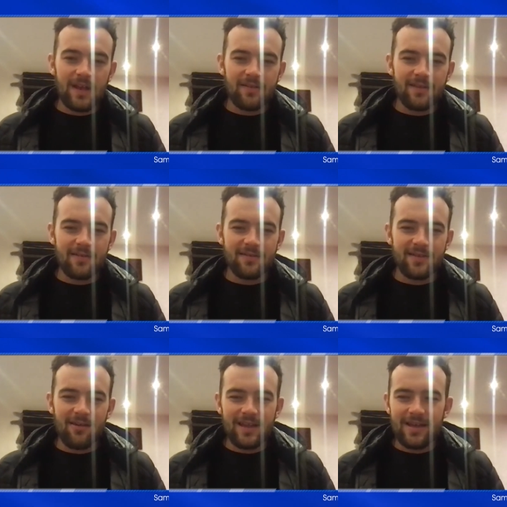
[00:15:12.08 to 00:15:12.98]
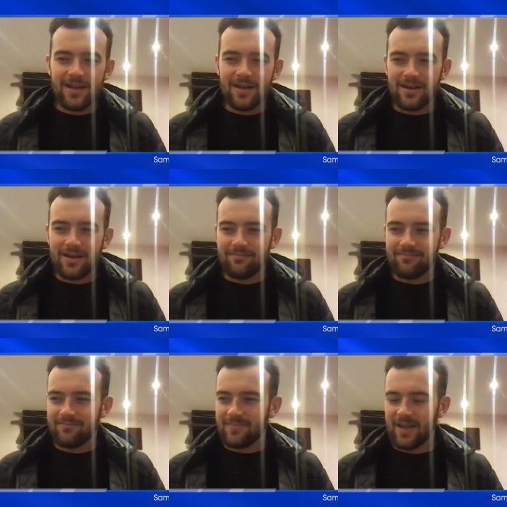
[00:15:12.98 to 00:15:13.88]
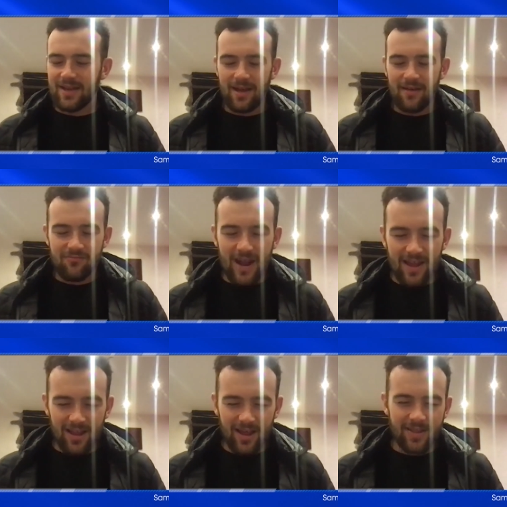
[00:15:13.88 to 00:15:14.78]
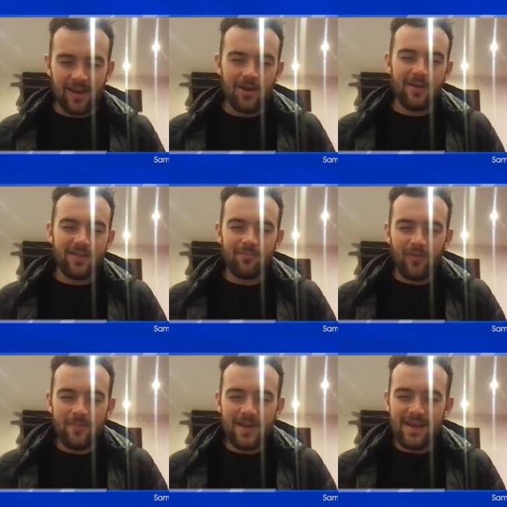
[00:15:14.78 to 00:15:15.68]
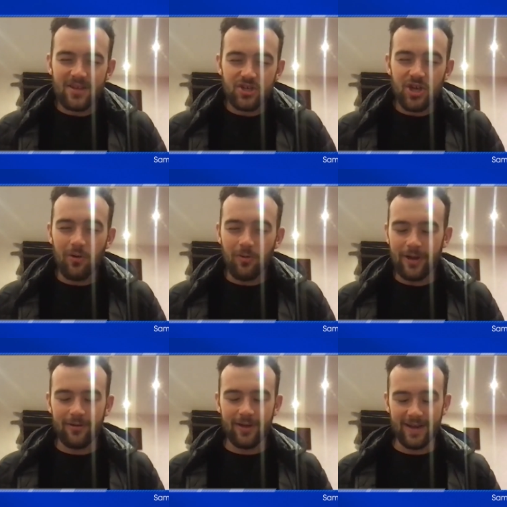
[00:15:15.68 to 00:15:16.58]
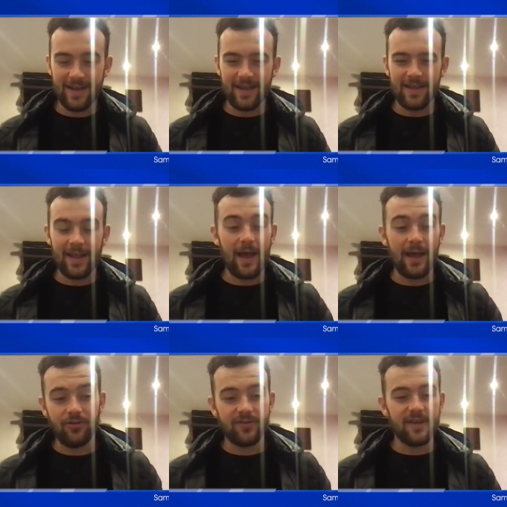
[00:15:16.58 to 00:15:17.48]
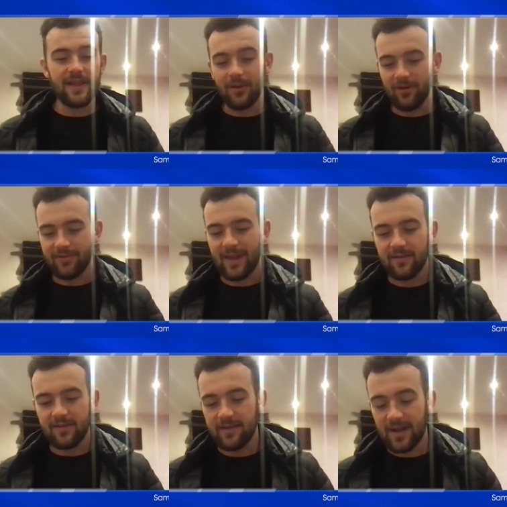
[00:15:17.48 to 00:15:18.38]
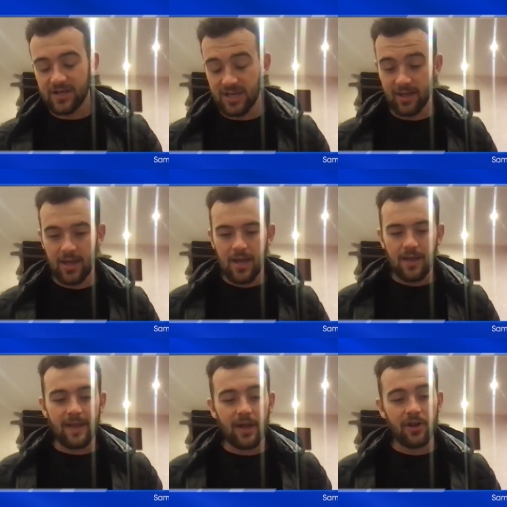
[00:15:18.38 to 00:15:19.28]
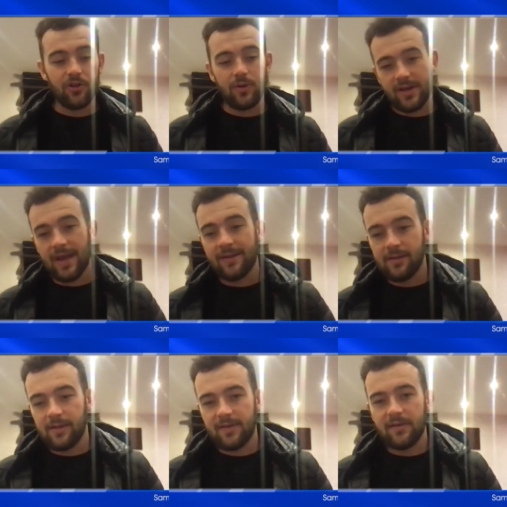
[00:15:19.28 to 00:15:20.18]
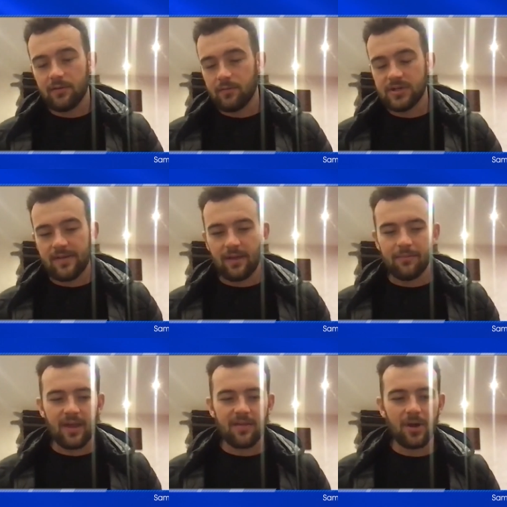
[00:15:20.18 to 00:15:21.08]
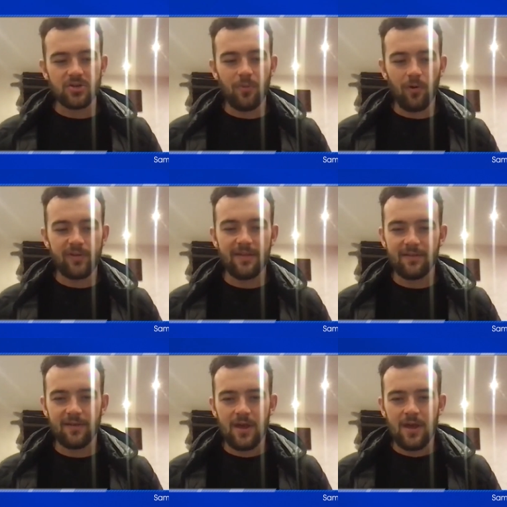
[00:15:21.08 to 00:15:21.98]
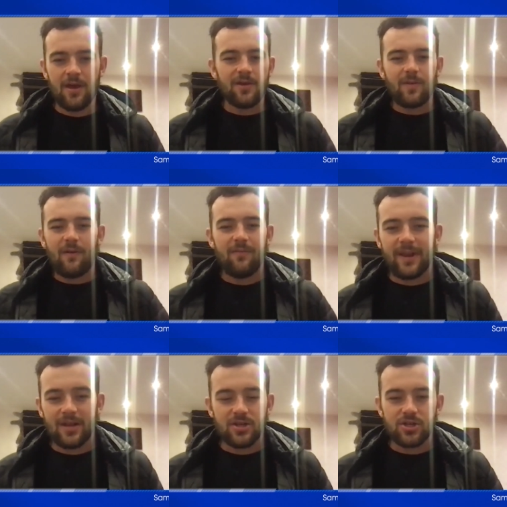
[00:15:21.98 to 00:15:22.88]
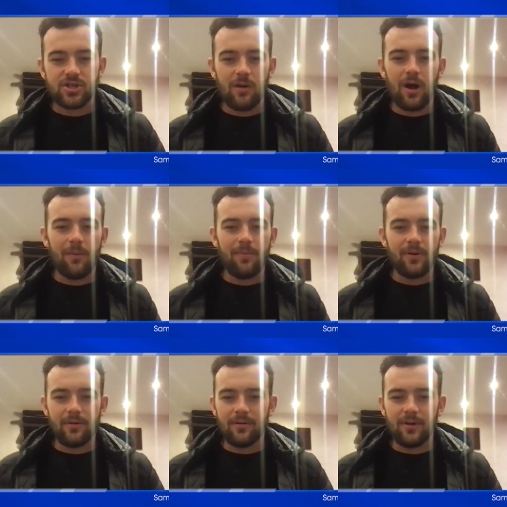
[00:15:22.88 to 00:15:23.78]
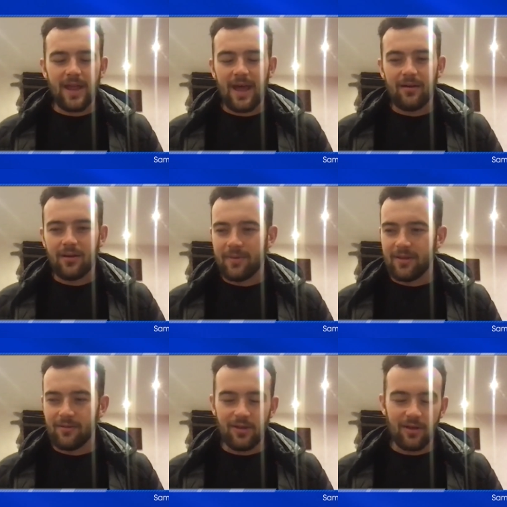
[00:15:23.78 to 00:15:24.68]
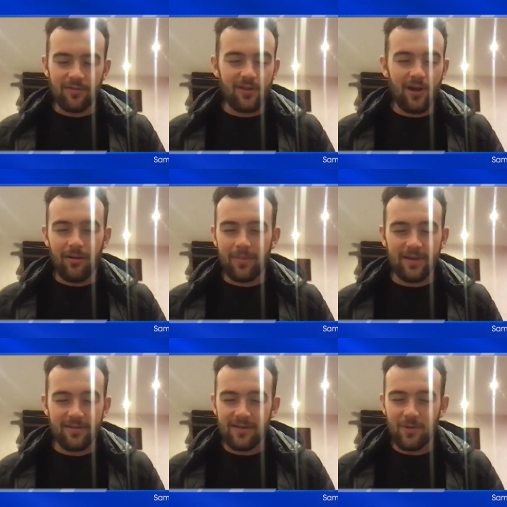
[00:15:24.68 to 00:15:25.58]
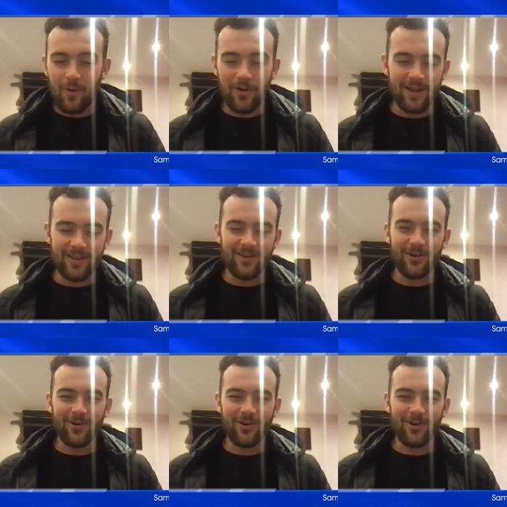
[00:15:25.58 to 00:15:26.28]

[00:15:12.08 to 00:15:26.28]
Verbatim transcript: it's necessarily a rate, like, I don't know, it's, for me, it's a show, you know. And you see that because next year they're going to do it at the end of the season, which I think makes much more sense. So everybody can just show up, and yeah, I mean, you can start pissed if you want, and you